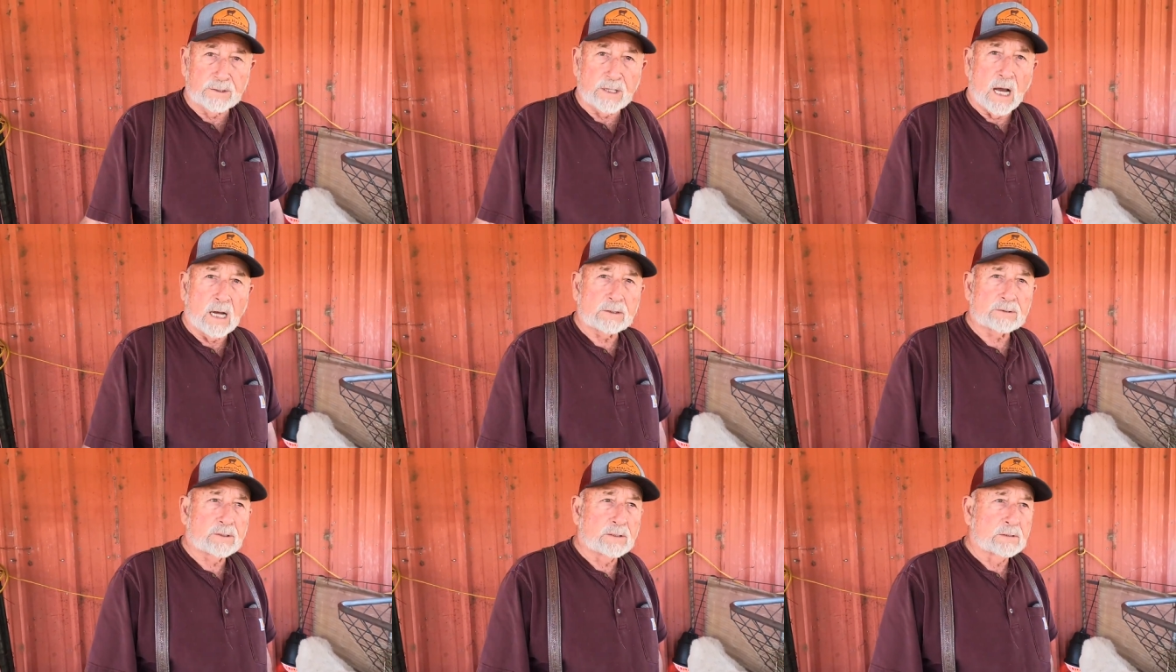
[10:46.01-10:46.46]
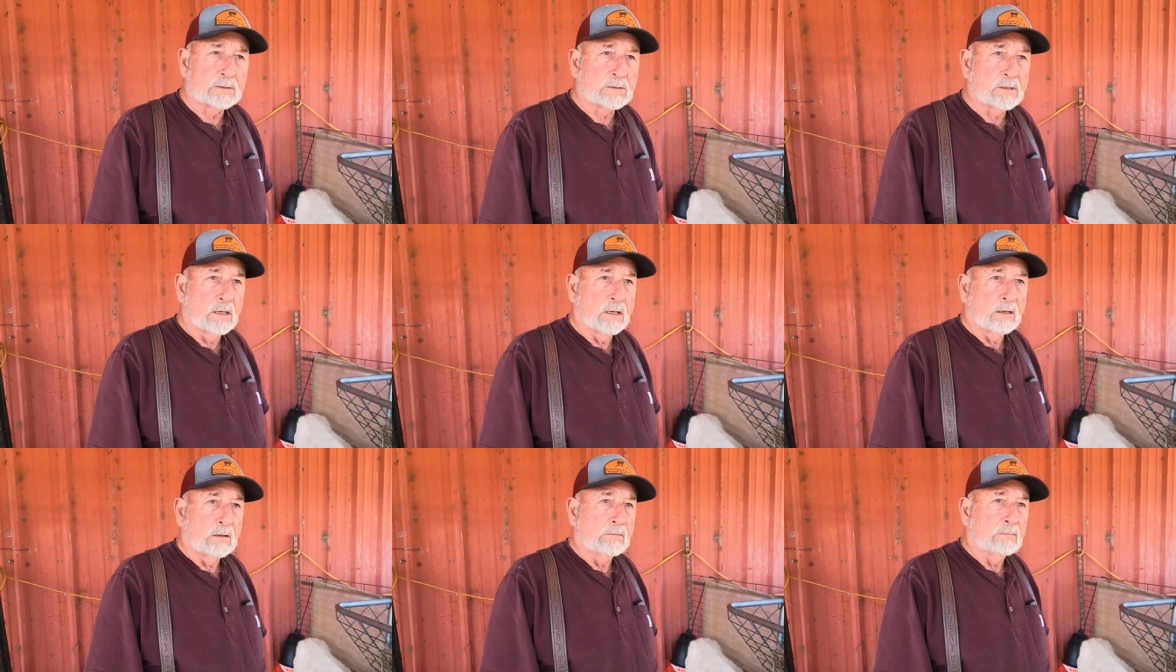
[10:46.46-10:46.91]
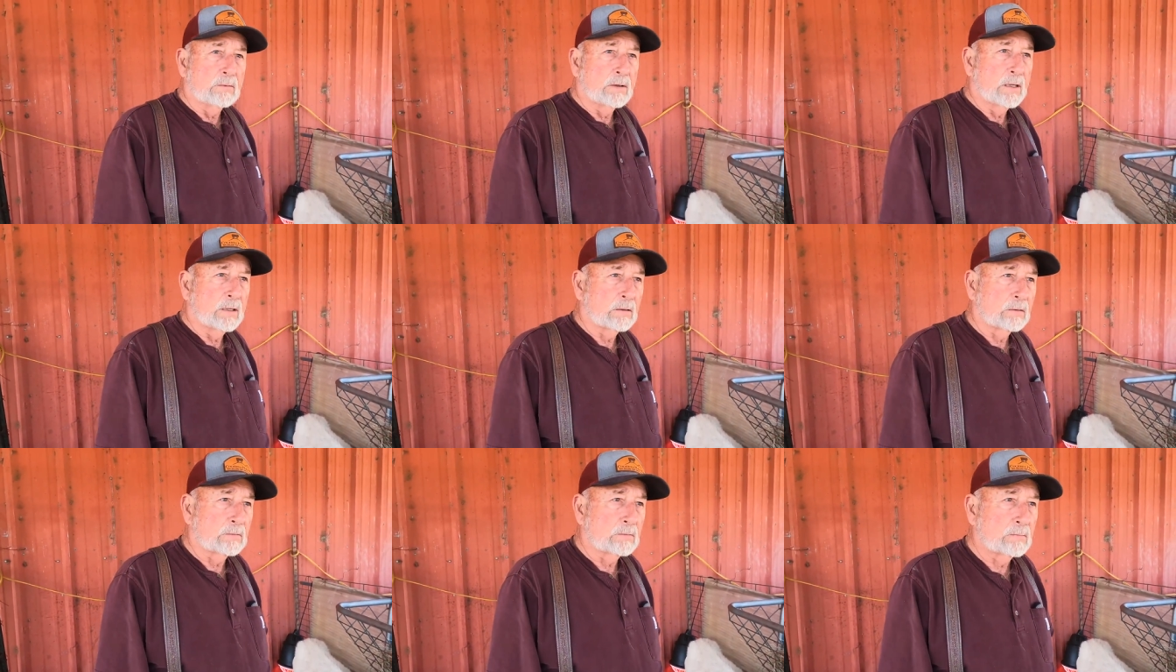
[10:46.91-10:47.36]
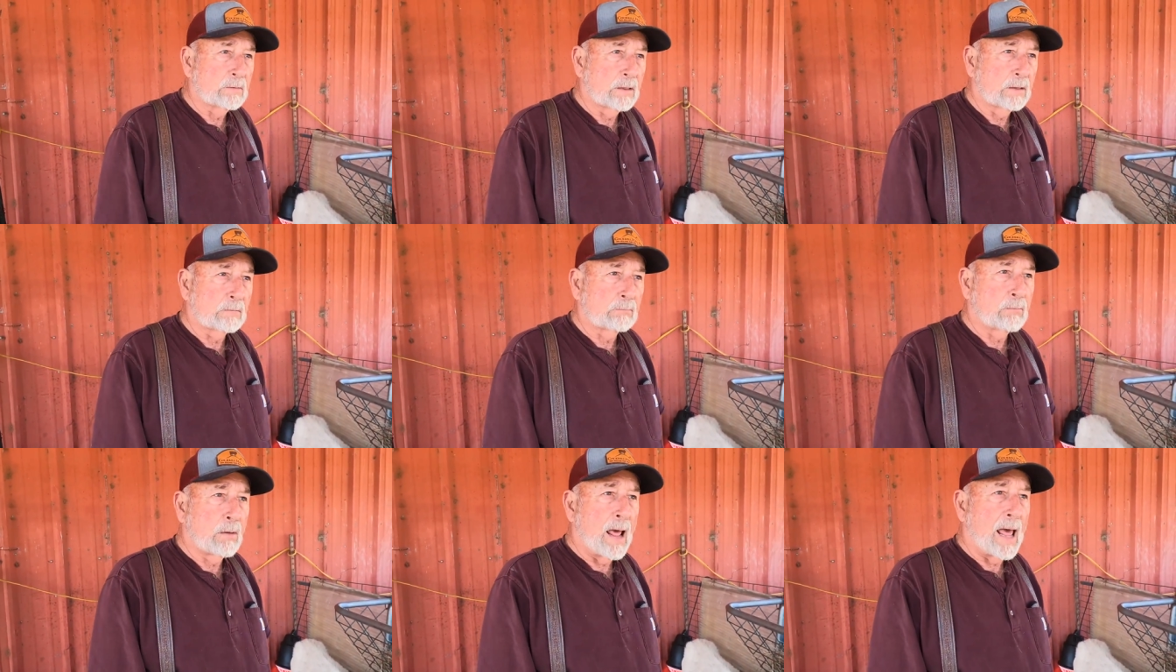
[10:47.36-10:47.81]
of Josh's uh, little
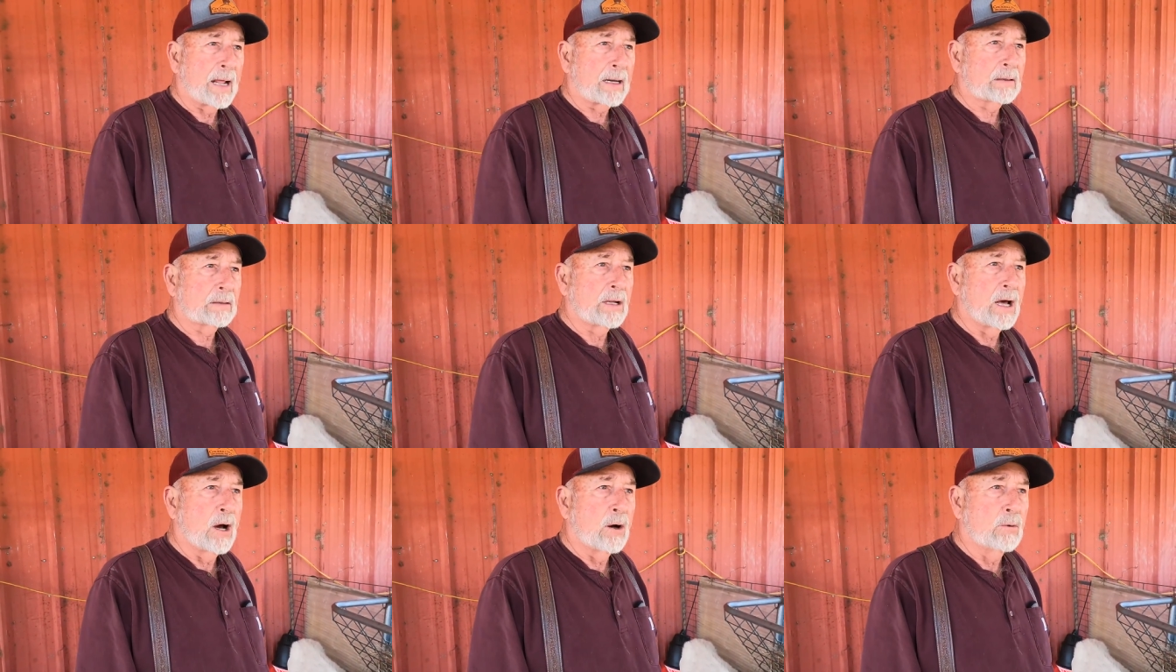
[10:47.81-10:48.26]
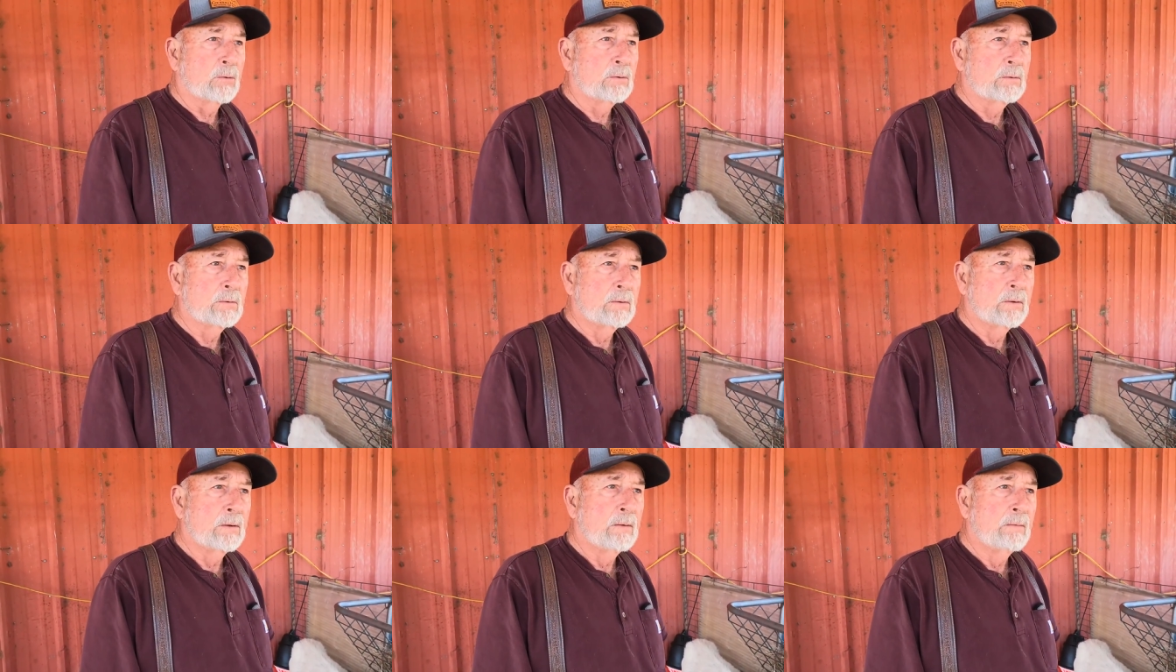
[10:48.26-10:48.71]
little black doe